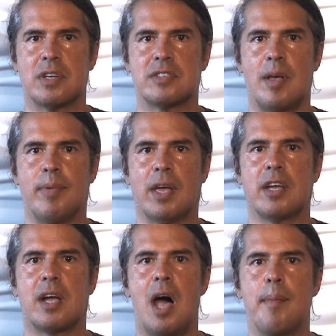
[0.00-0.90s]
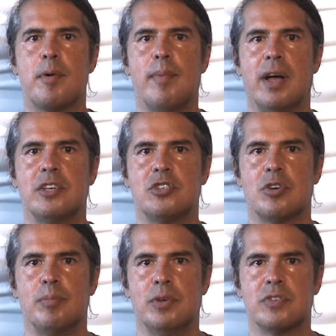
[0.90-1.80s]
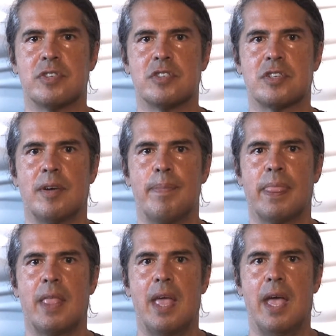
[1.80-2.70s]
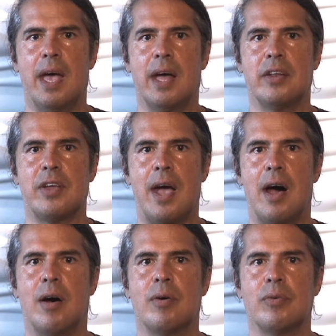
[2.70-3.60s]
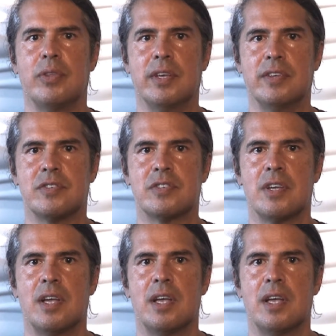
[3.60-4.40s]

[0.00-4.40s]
something that could compromise your immune system, and how these